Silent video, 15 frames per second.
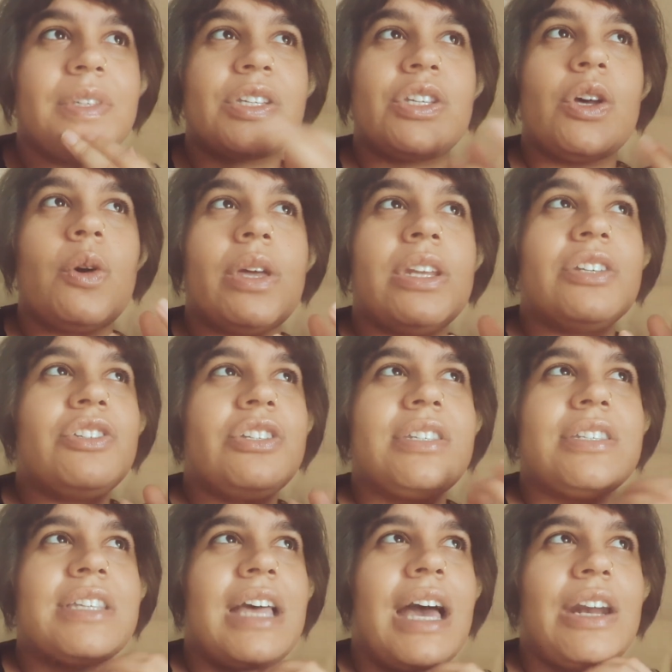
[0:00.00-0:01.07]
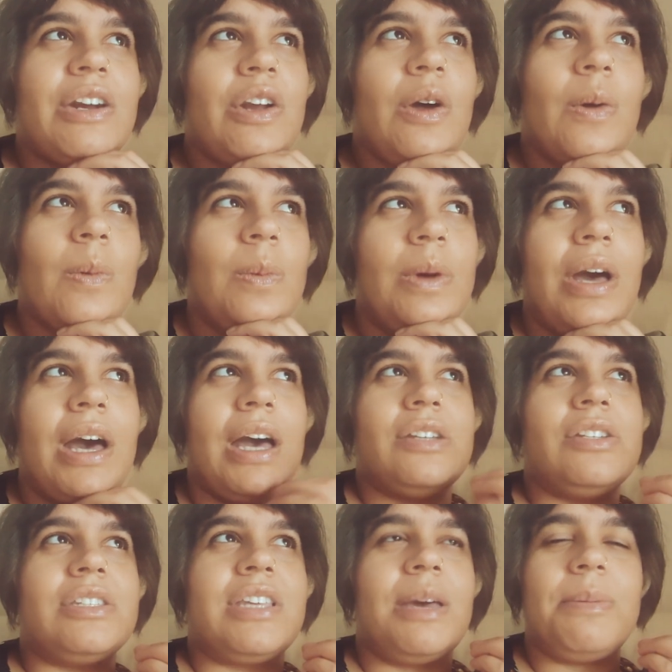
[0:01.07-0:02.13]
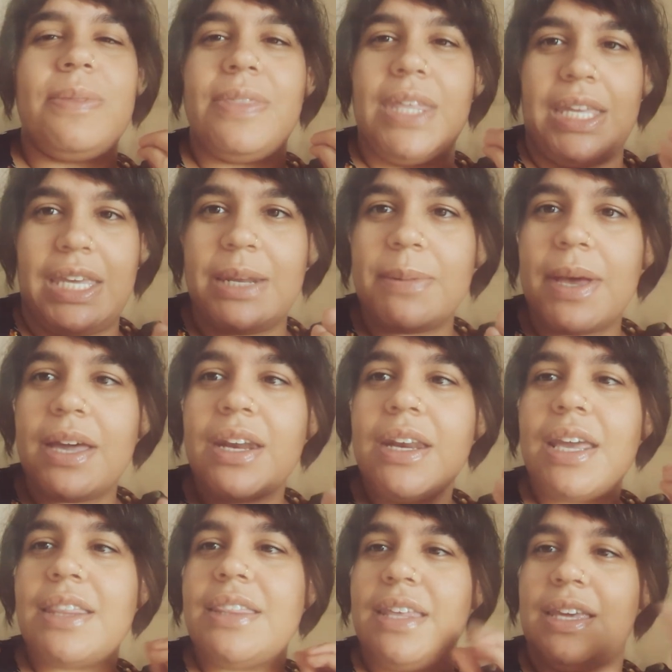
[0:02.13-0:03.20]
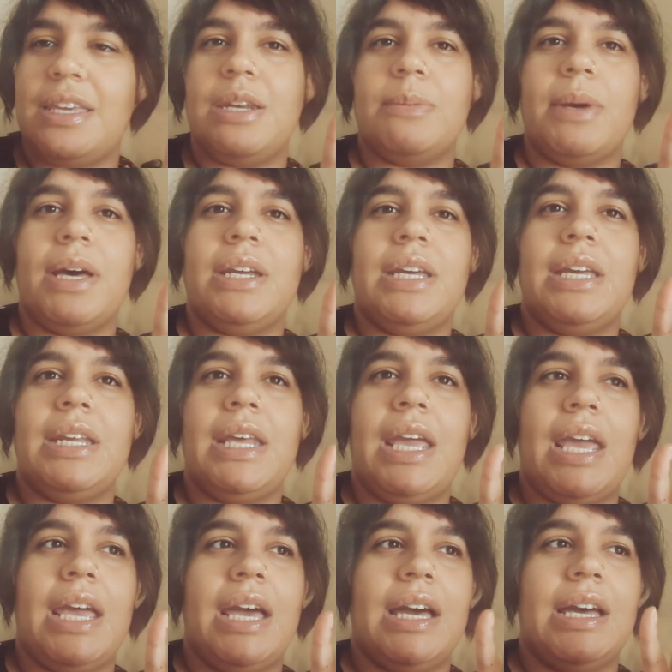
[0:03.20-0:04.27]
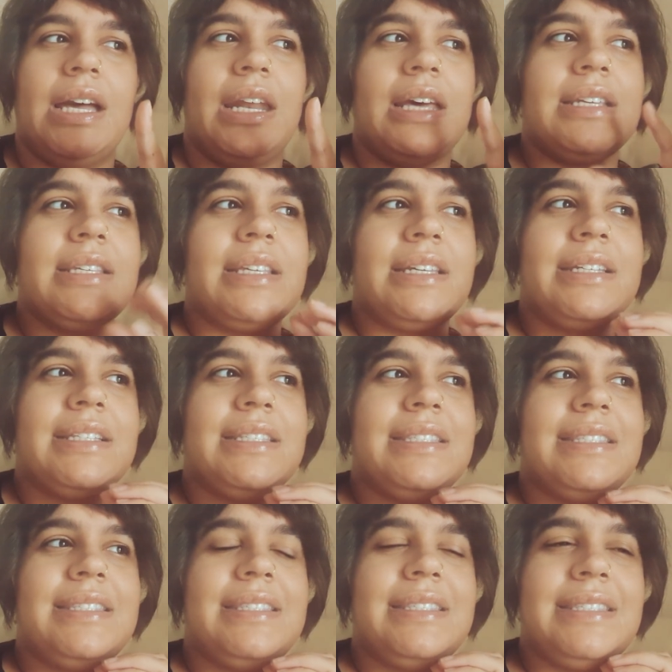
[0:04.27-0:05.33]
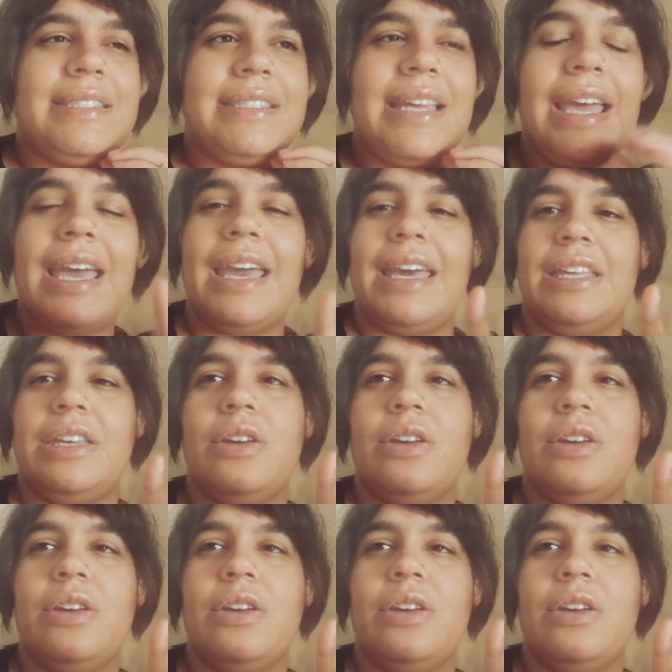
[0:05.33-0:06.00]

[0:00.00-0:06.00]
So, and it just, I don't know, I just kept thinking about it and thinking about it, and I was like, dang,